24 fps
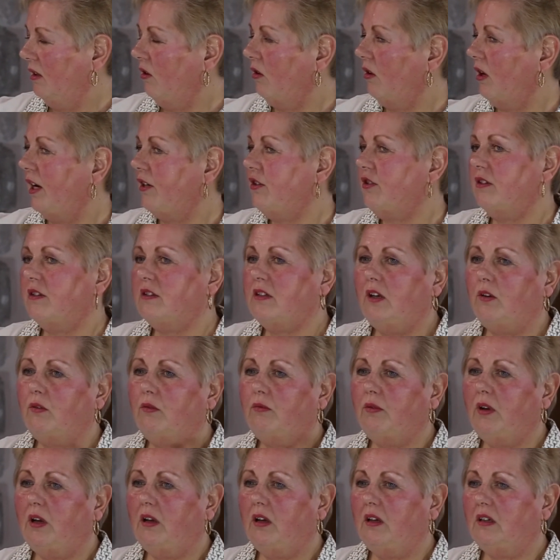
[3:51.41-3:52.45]
or I should say
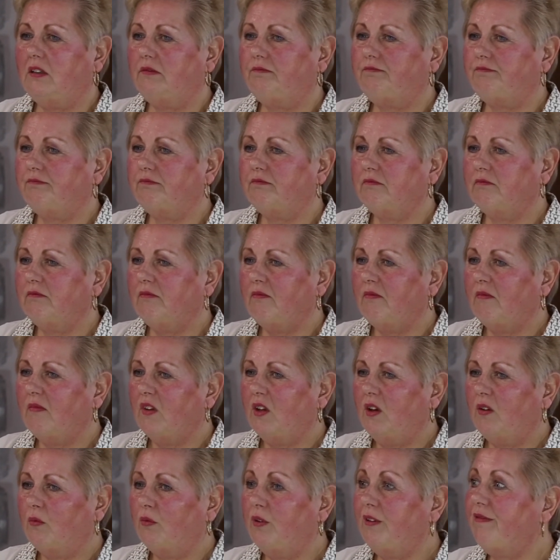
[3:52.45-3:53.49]

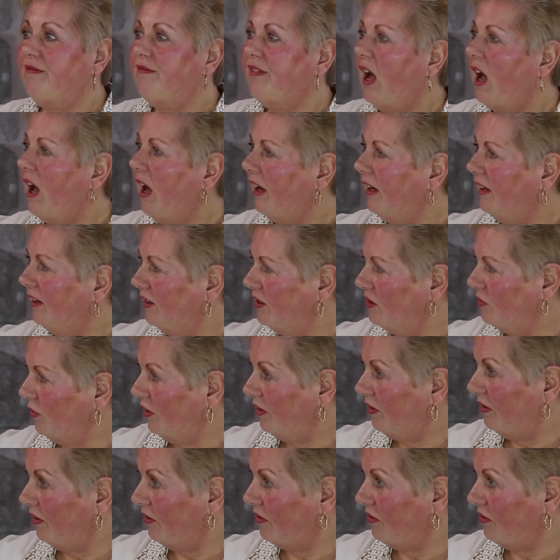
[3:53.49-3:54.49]
refined with the